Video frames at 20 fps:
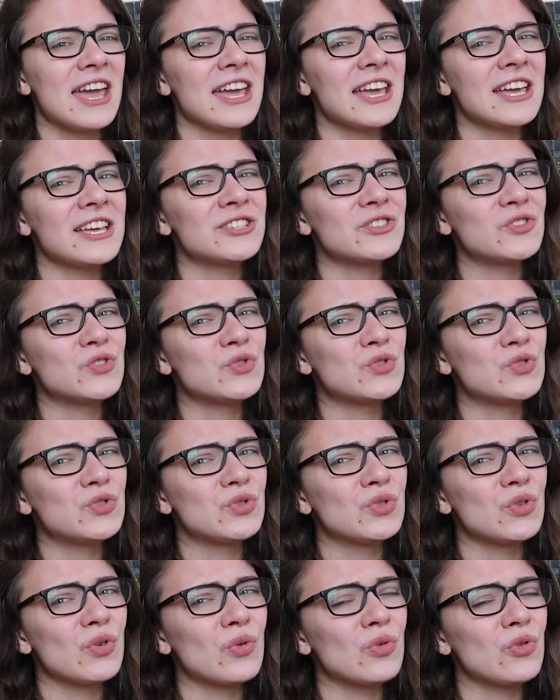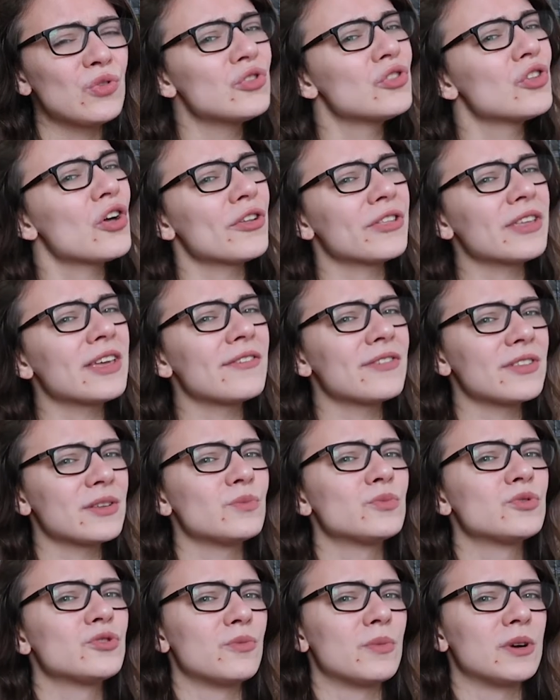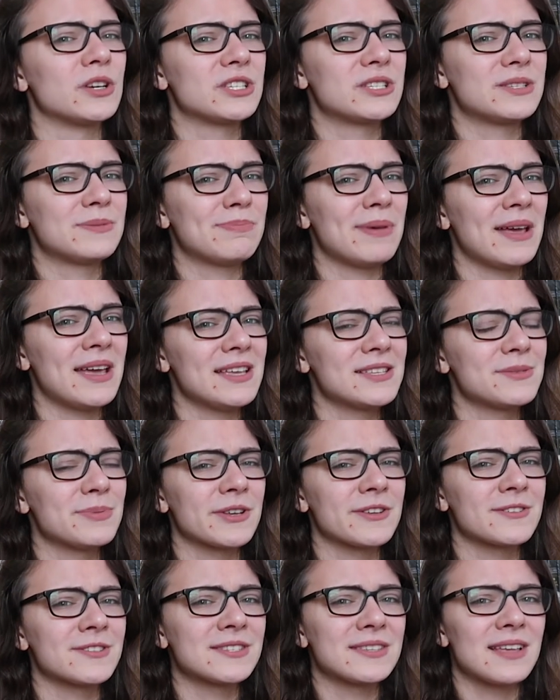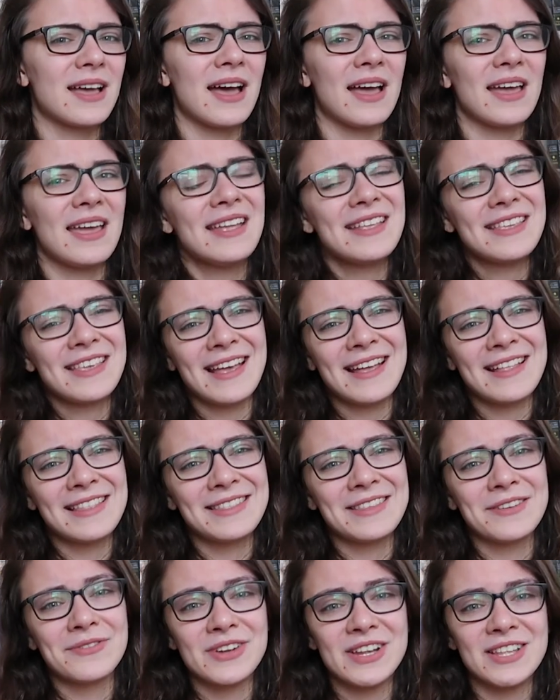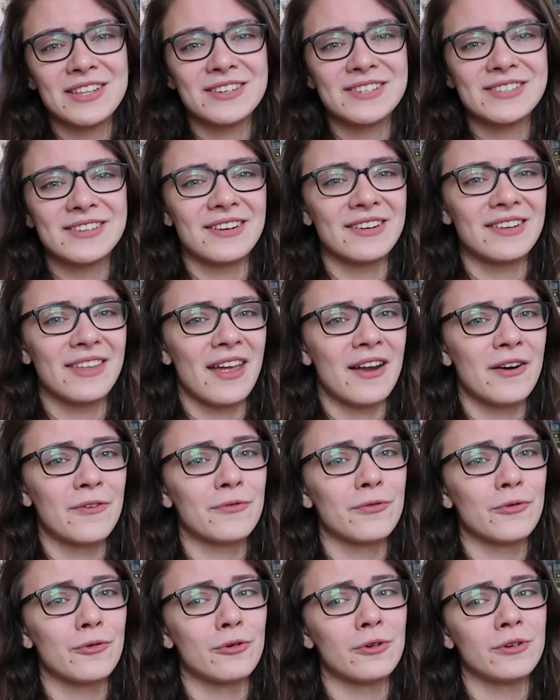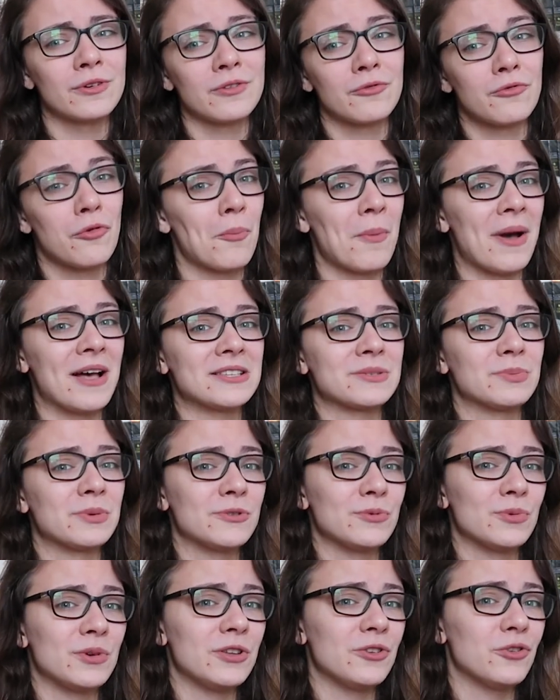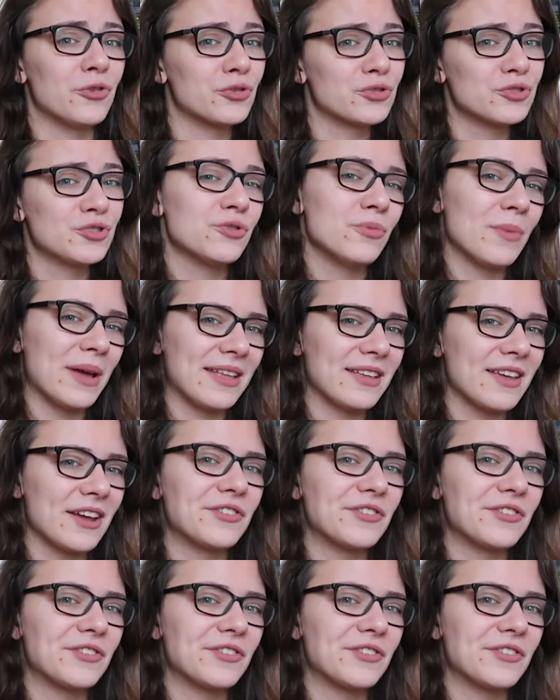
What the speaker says: is to not give them too much space, because in the end the readers are there for the romance between your two main